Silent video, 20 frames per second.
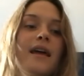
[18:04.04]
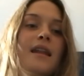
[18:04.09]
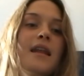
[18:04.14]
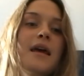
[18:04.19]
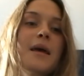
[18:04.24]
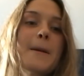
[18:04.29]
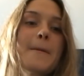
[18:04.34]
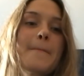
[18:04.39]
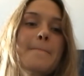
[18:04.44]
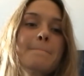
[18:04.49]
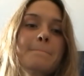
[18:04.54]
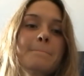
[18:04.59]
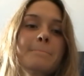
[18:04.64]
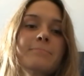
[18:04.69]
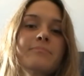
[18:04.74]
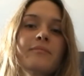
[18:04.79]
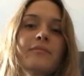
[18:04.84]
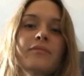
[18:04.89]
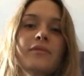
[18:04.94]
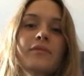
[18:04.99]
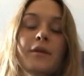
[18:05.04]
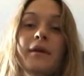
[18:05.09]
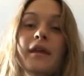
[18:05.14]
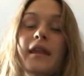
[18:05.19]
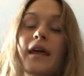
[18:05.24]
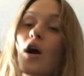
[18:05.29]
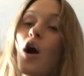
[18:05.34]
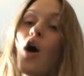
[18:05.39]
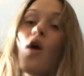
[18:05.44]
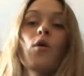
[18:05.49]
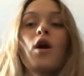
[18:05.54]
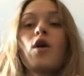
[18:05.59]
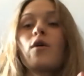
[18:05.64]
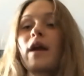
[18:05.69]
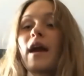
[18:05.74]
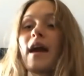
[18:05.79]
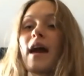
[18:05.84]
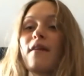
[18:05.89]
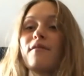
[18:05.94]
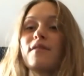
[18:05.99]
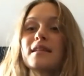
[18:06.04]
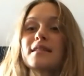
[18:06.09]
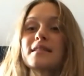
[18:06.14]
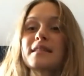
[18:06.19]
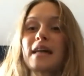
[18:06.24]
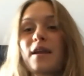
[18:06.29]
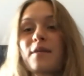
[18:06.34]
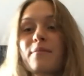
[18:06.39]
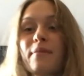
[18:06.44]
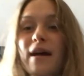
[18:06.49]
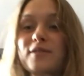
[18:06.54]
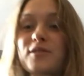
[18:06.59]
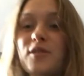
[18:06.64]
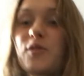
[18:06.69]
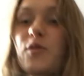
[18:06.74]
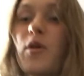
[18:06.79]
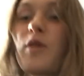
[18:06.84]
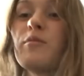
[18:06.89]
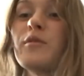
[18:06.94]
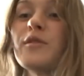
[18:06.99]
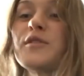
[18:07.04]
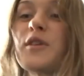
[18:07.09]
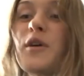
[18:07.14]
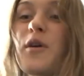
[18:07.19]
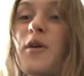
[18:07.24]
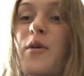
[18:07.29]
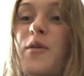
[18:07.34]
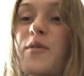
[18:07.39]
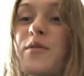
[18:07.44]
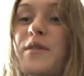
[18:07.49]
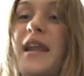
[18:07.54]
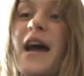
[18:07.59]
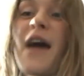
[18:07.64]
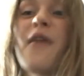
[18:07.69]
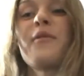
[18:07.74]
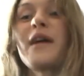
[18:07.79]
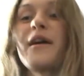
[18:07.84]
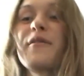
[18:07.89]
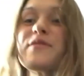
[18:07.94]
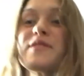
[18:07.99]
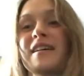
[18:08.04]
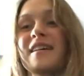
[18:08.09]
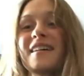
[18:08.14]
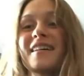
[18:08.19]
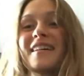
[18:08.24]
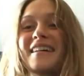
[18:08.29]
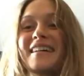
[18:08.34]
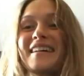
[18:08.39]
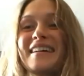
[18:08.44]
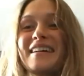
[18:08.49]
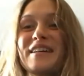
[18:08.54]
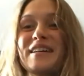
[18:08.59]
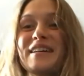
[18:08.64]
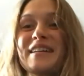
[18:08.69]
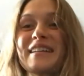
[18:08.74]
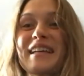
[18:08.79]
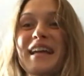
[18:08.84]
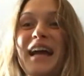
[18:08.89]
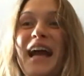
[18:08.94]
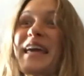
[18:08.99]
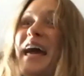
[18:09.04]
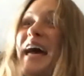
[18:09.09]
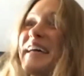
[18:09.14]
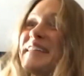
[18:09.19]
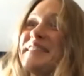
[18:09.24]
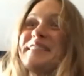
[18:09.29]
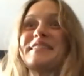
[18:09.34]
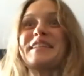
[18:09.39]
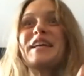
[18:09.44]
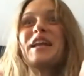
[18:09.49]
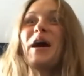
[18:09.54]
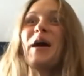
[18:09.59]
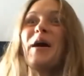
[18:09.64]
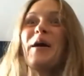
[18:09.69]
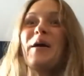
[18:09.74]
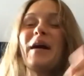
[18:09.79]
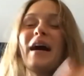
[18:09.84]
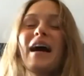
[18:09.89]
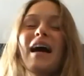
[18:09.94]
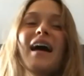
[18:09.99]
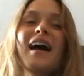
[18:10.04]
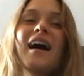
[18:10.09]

then being like, oh, okay, everything's kind of back to normal. So now we have to, I guess, you know.